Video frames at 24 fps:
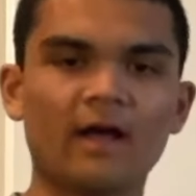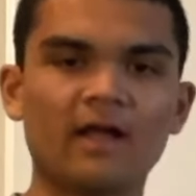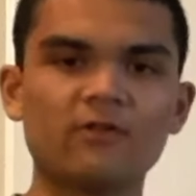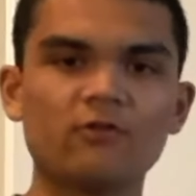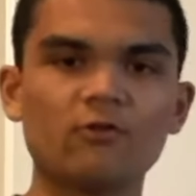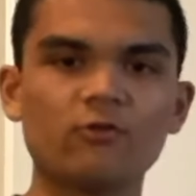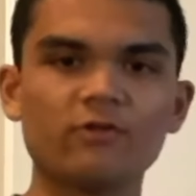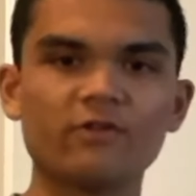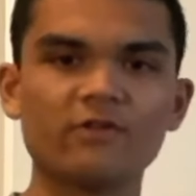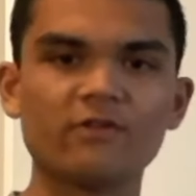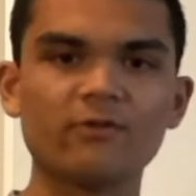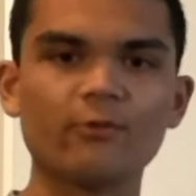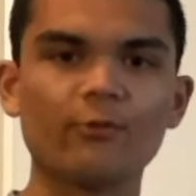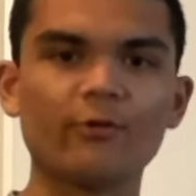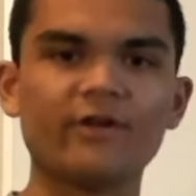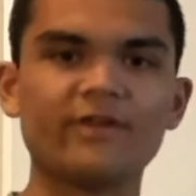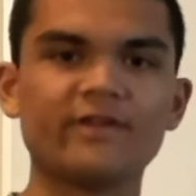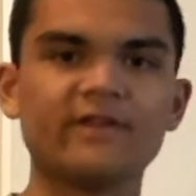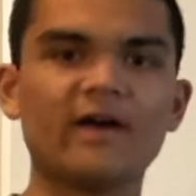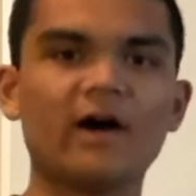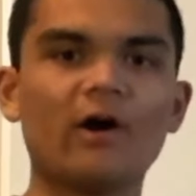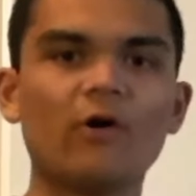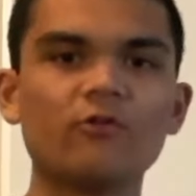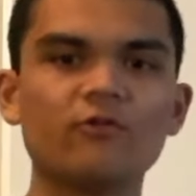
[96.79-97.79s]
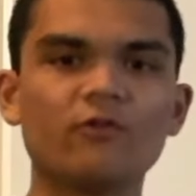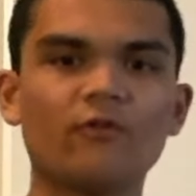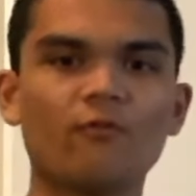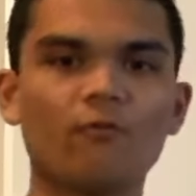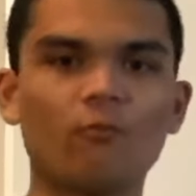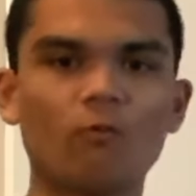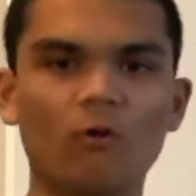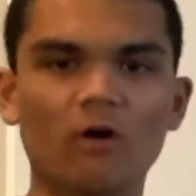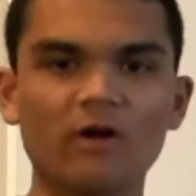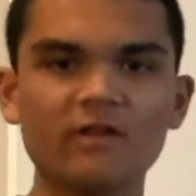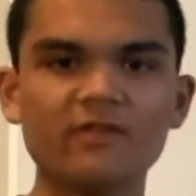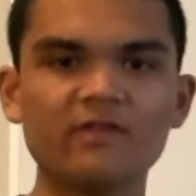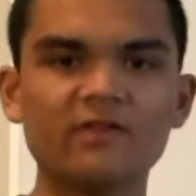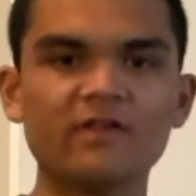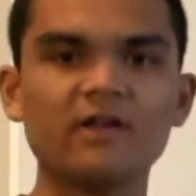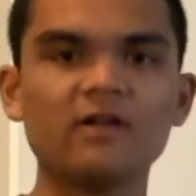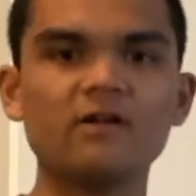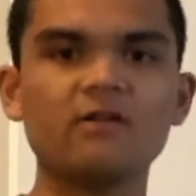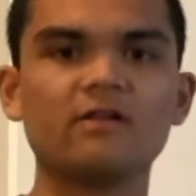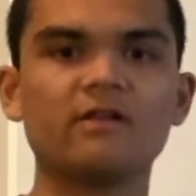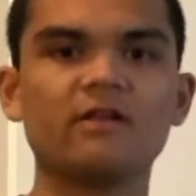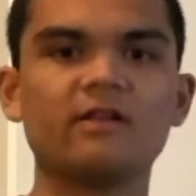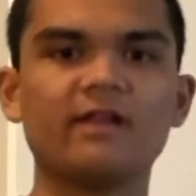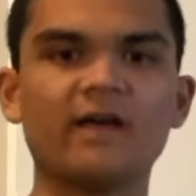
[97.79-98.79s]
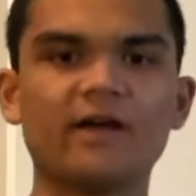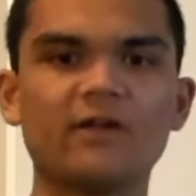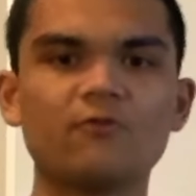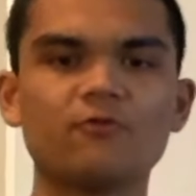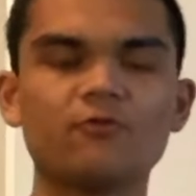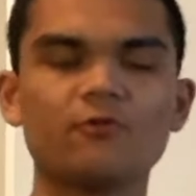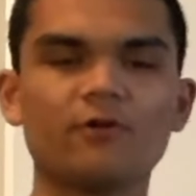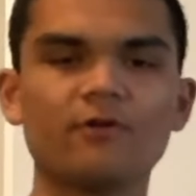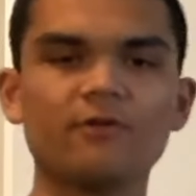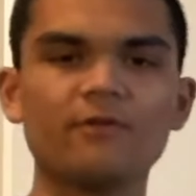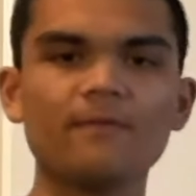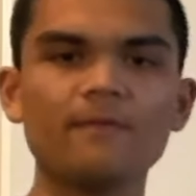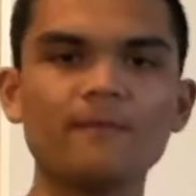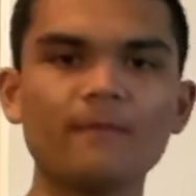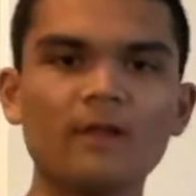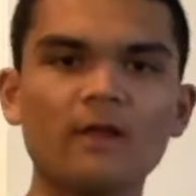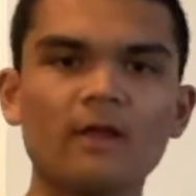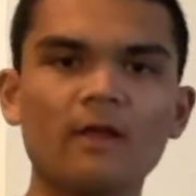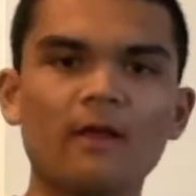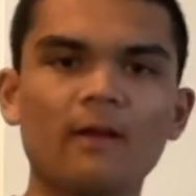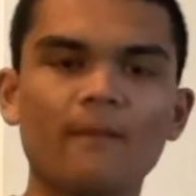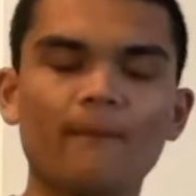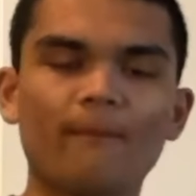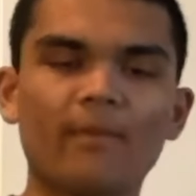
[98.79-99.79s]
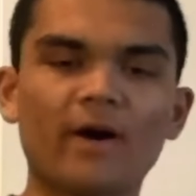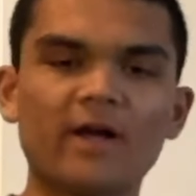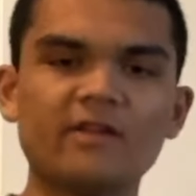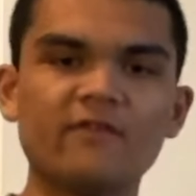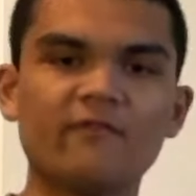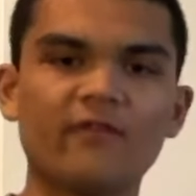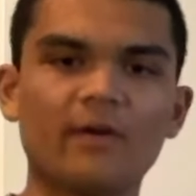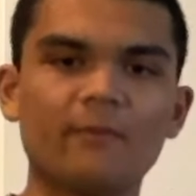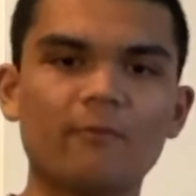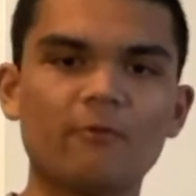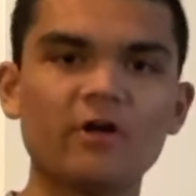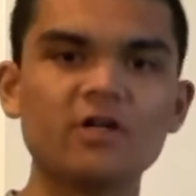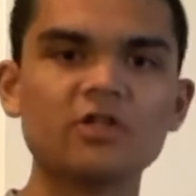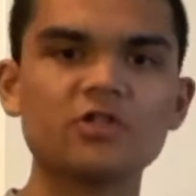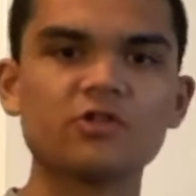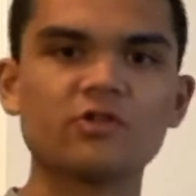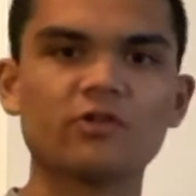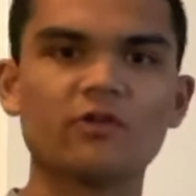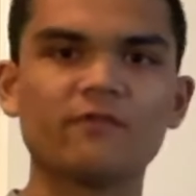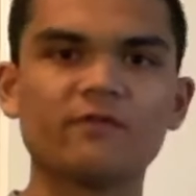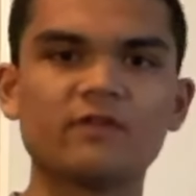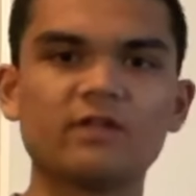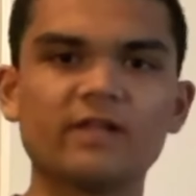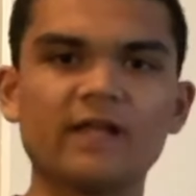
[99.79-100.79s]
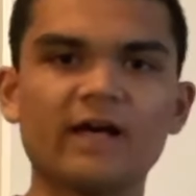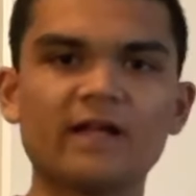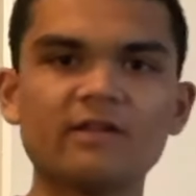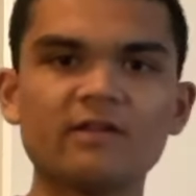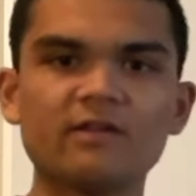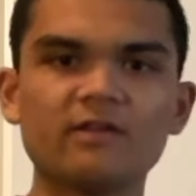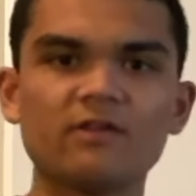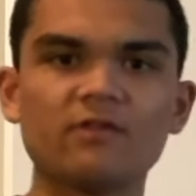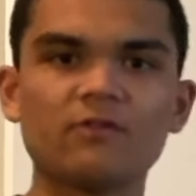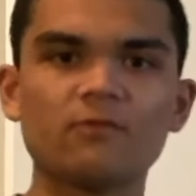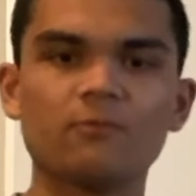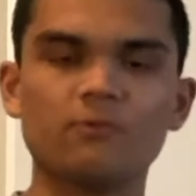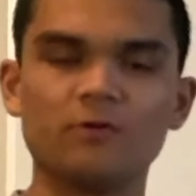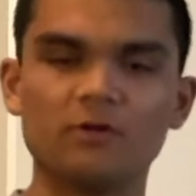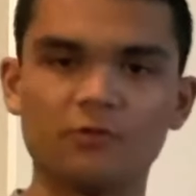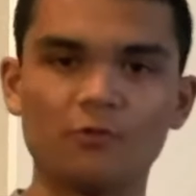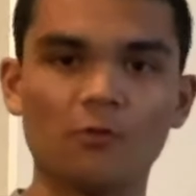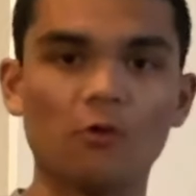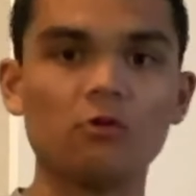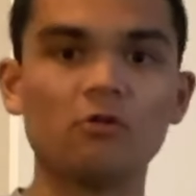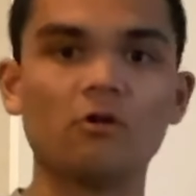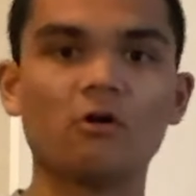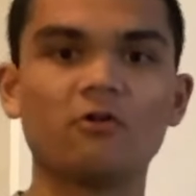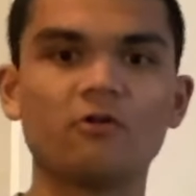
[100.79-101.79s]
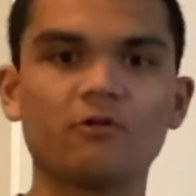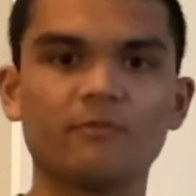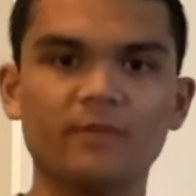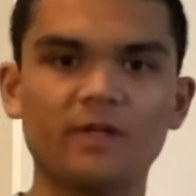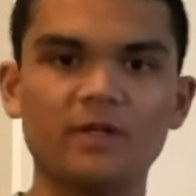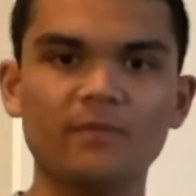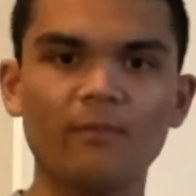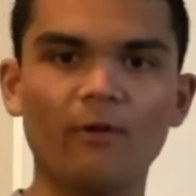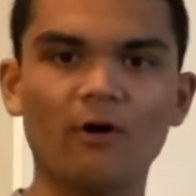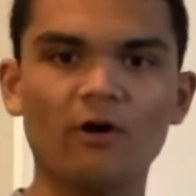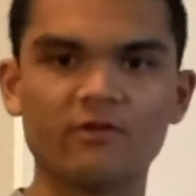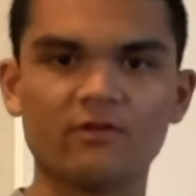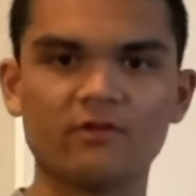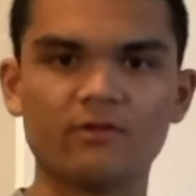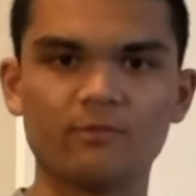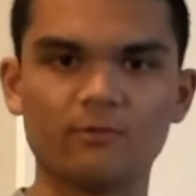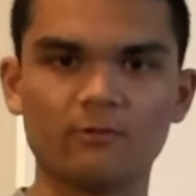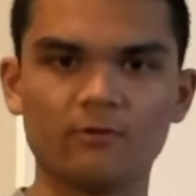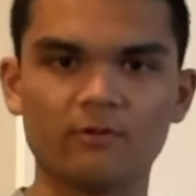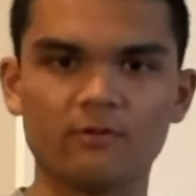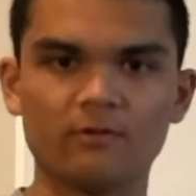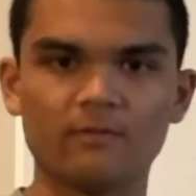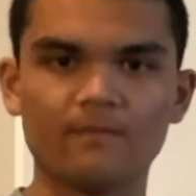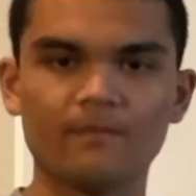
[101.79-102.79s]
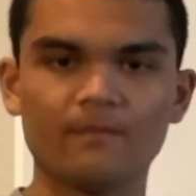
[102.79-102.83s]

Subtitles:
and so the slowing down of one single electron by the vibrations of the lattice will no longer be possible.